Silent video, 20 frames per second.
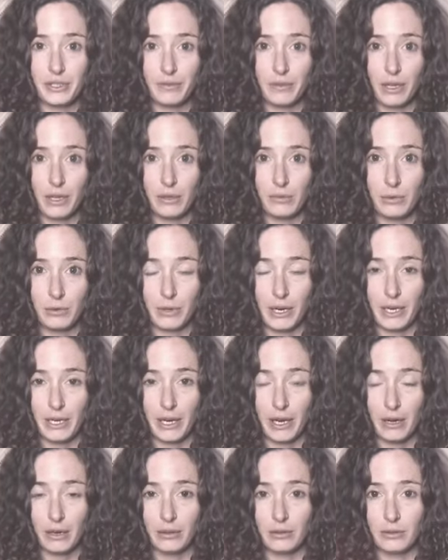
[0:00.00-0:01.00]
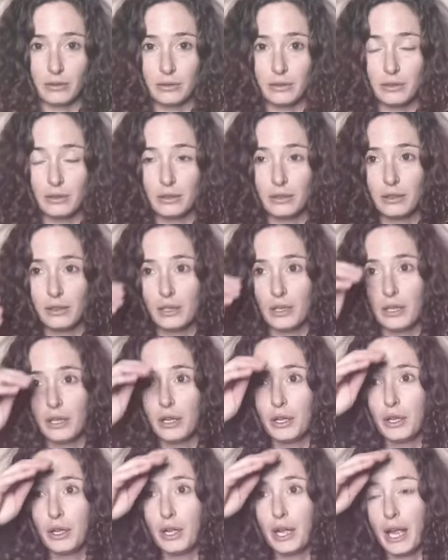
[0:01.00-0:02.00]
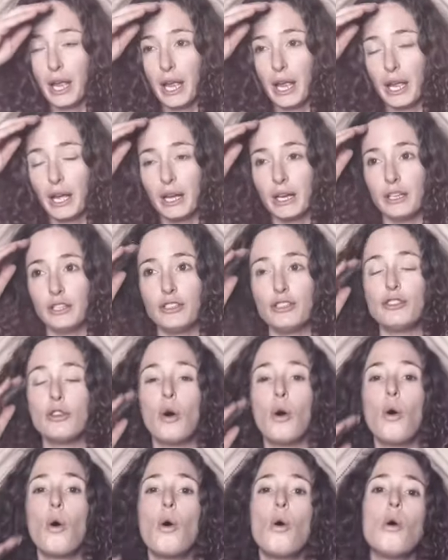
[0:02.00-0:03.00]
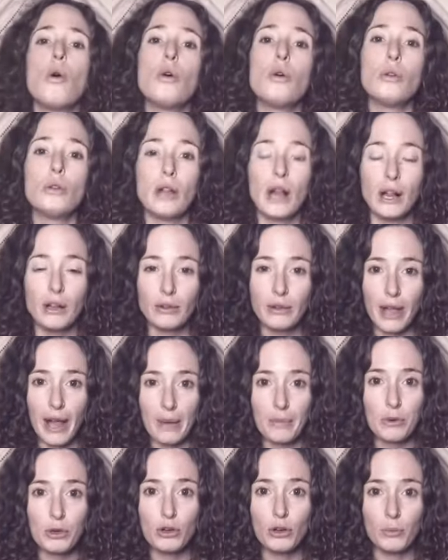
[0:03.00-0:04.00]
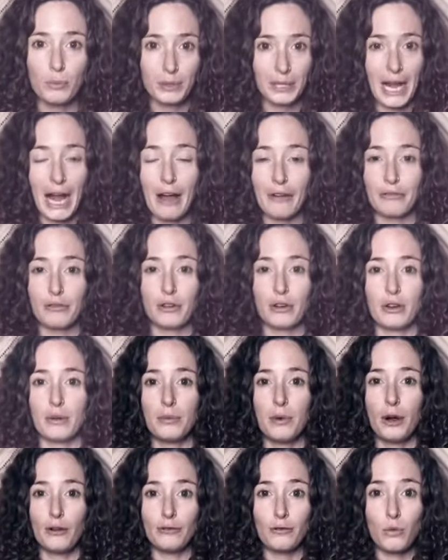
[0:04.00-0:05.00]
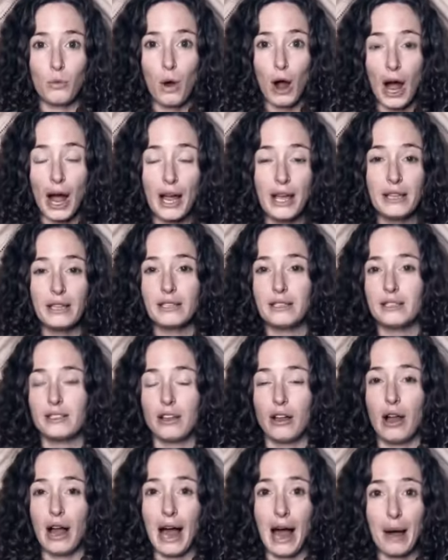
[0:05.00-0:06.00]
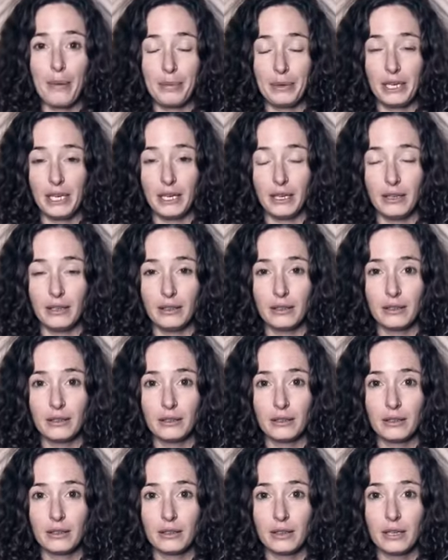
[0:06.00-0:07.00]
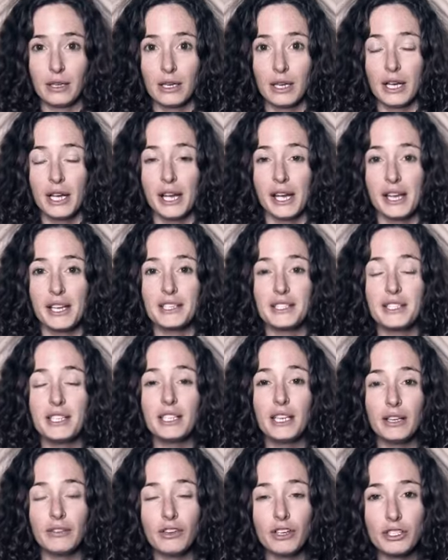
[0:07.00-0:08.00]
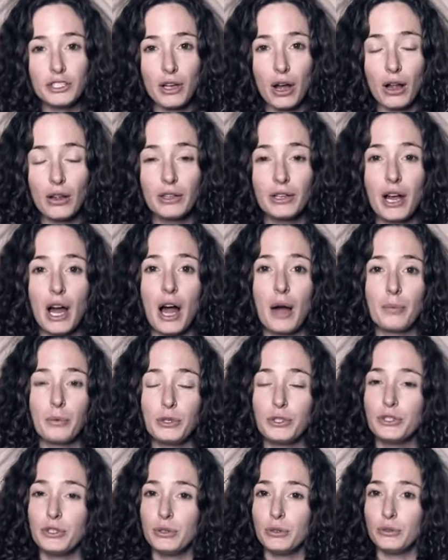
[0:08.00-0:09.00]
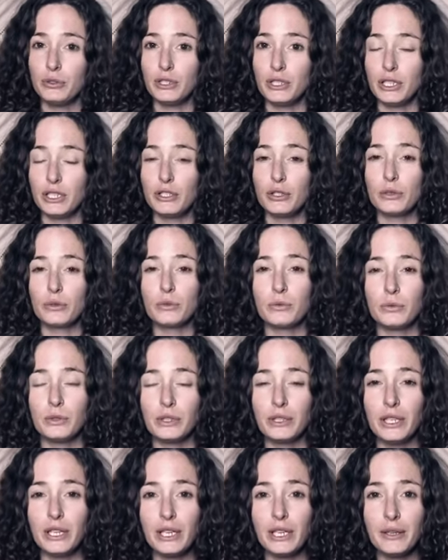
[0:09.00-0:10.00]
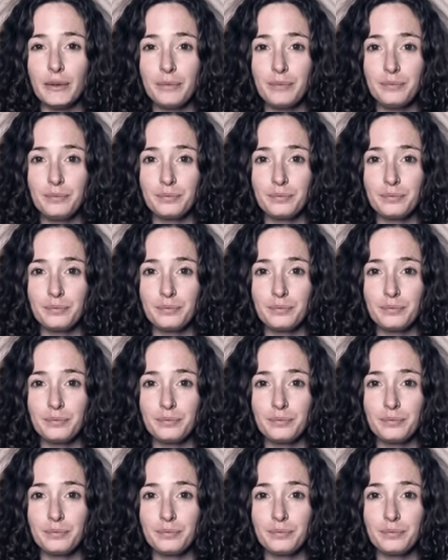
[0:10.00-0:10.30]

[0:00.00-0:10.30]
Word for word: available right now and the whole alchemical platform of why this is all happening is to give us all an opportunity to really,